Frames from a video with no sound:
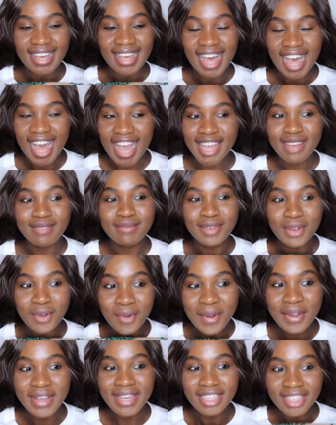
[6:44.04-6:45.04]
I am
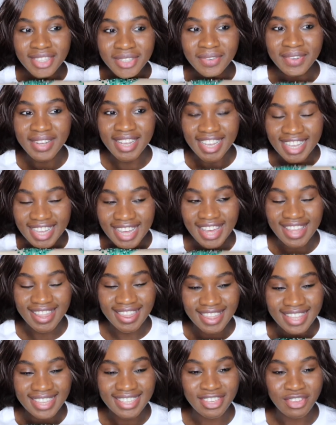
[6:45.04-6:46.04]
going to
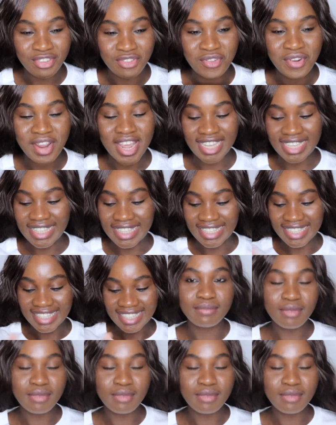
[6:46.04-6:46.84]
get this dress